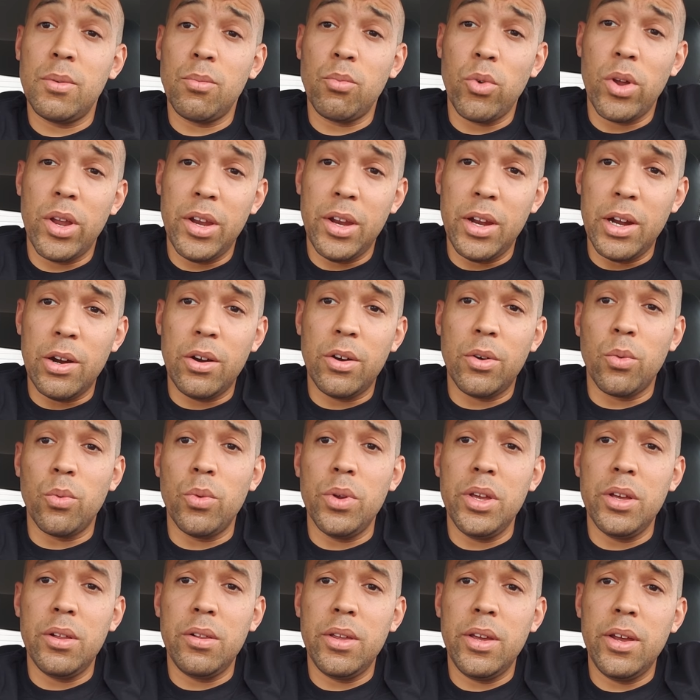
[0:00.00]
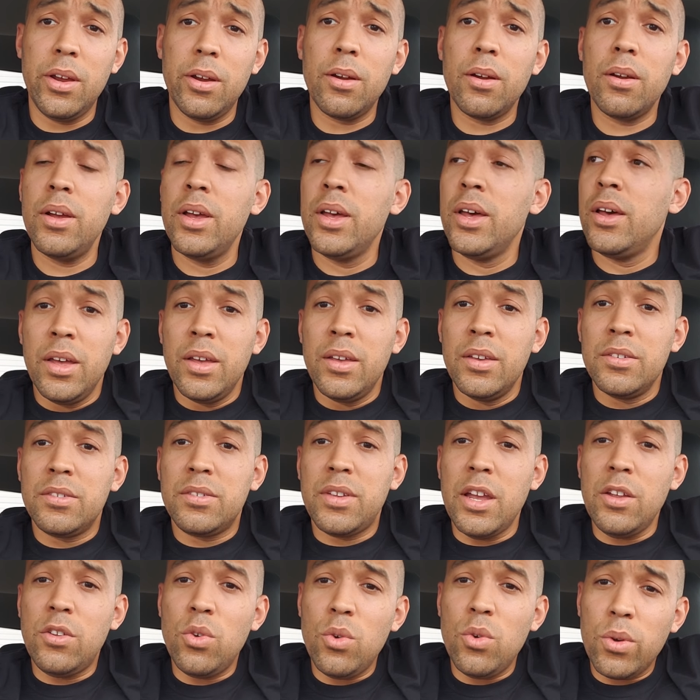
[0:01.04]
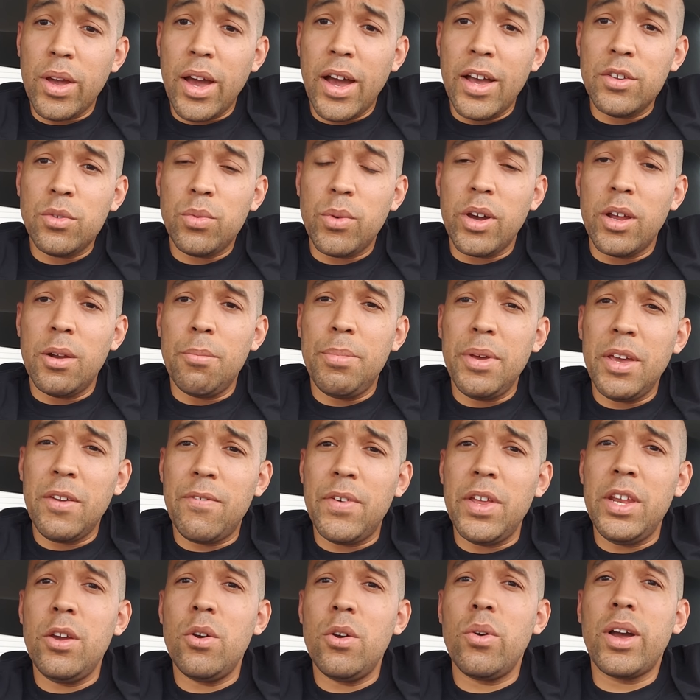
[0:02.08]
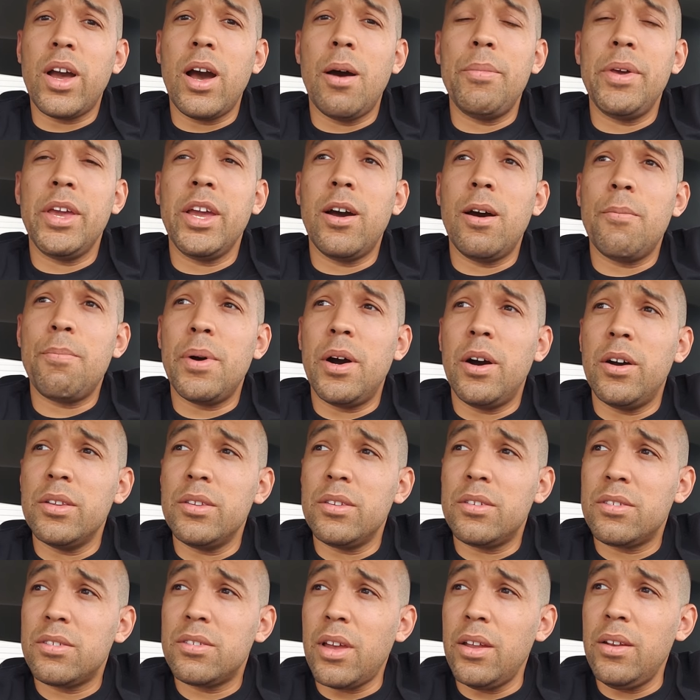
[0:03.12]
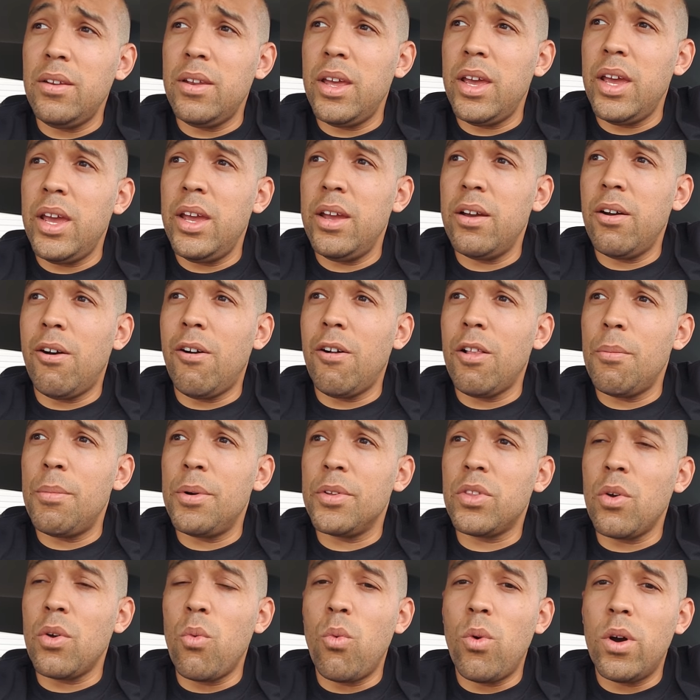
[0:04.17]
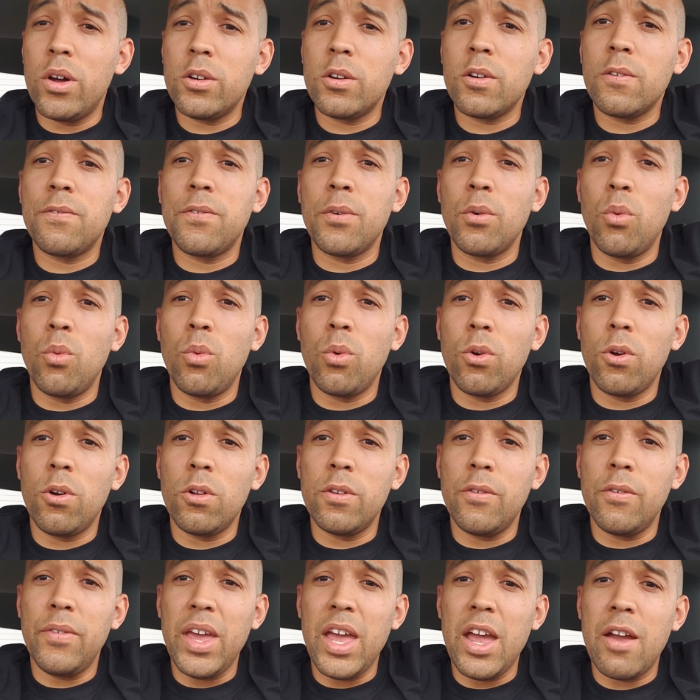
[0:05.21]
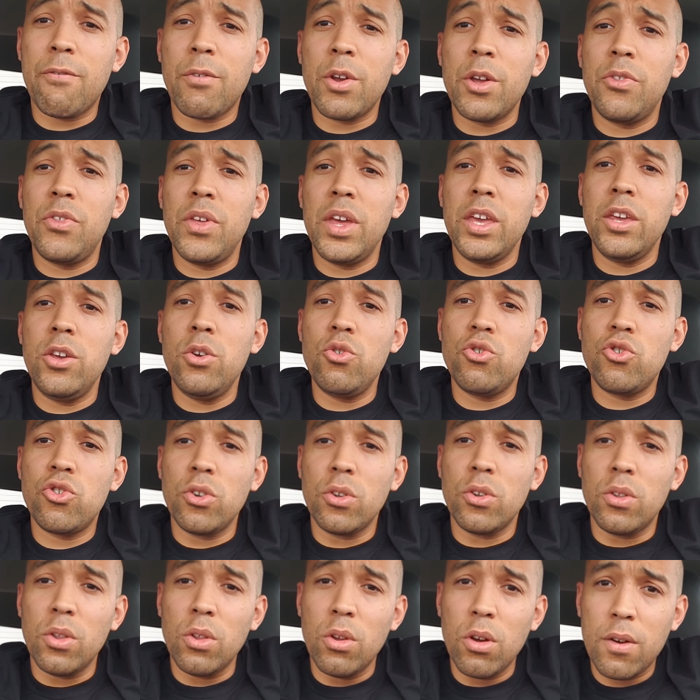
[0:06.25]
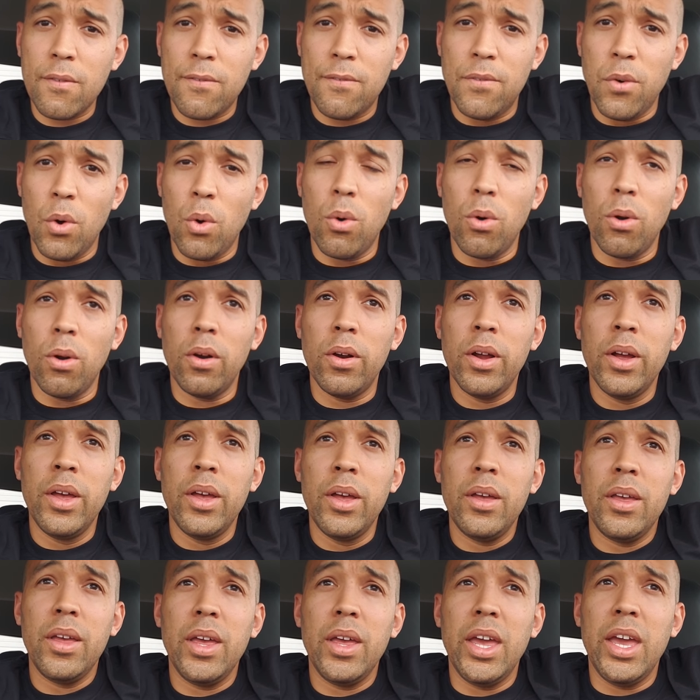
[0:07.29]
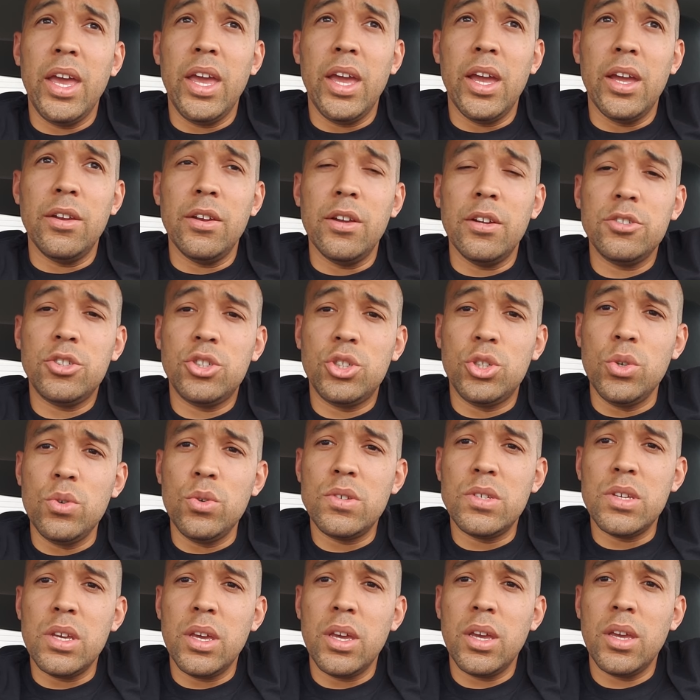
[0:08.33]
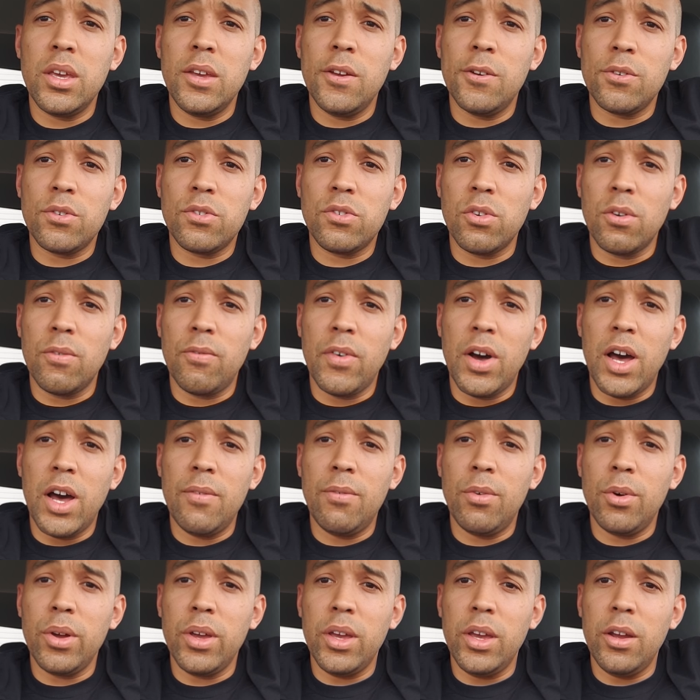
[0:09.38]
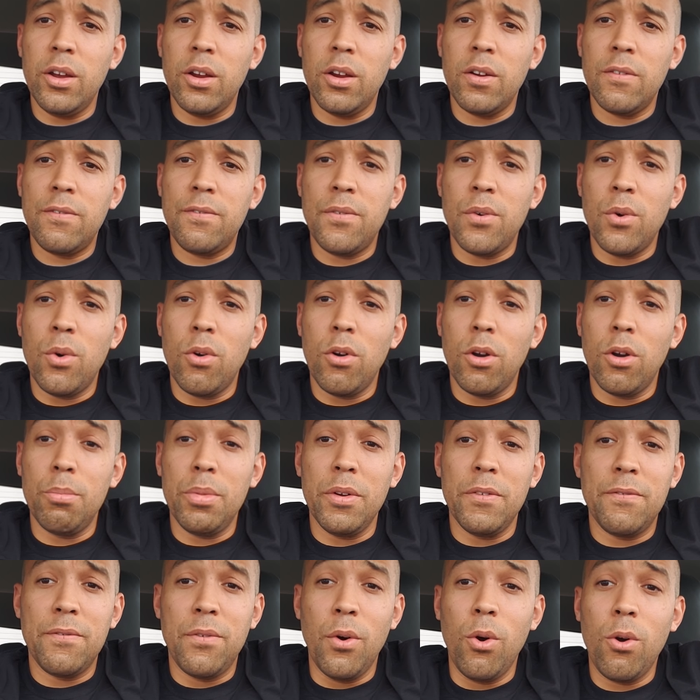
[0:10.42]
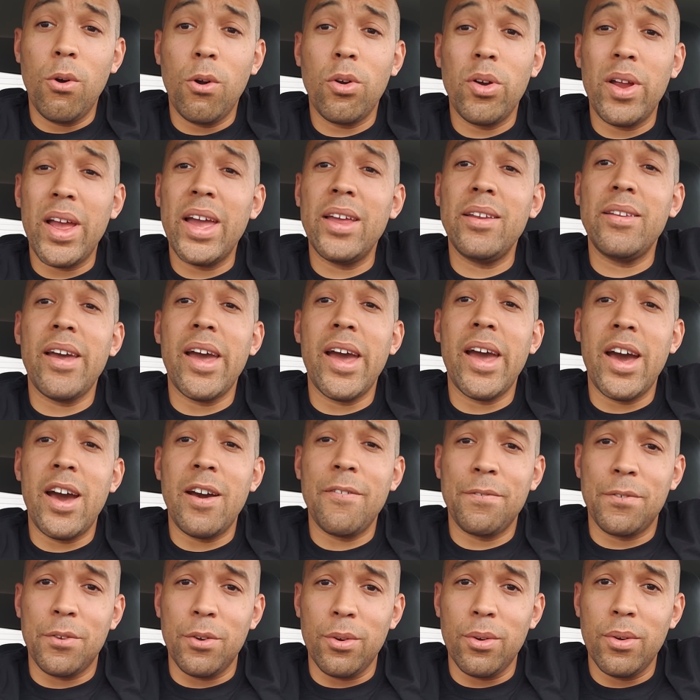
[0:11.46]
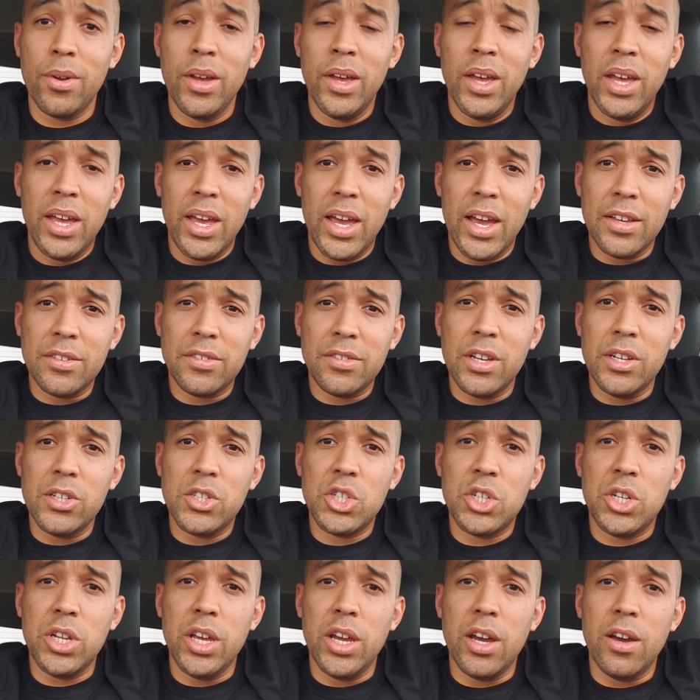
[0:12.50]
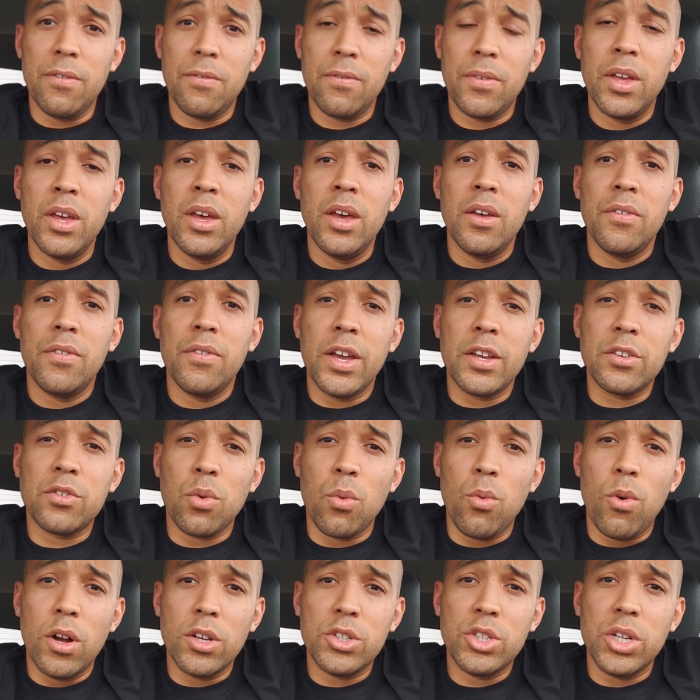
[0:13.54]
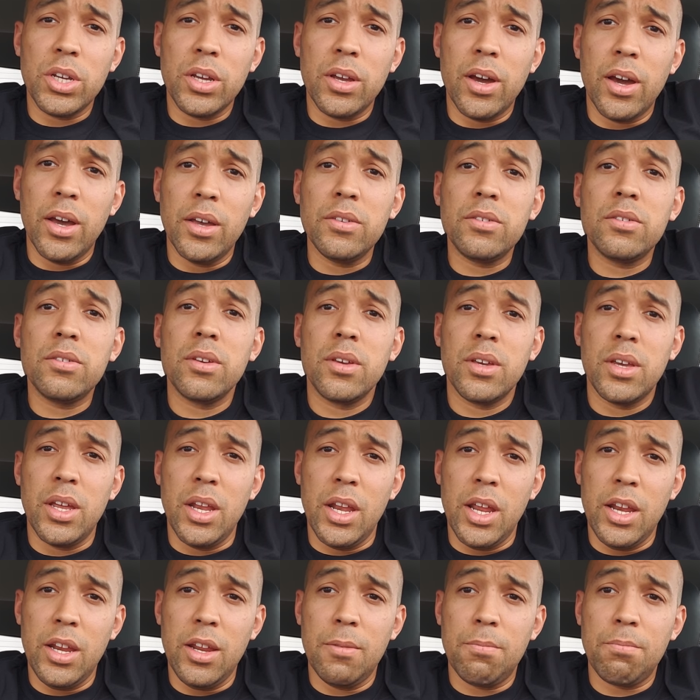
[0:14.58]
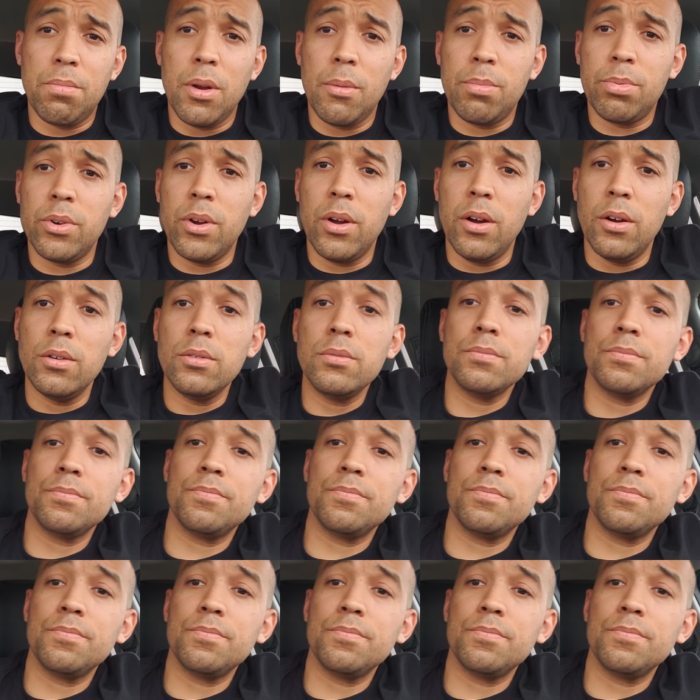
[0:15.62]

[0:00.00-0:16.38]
I'm running out of reel here. Stay tuned, guys. We've got a big video coming up on Sunday all about the wonderful world of everything you should look for in choosing your survival gear for before and after SHTF. Thanks for watching, guys. Canadian Prepper out.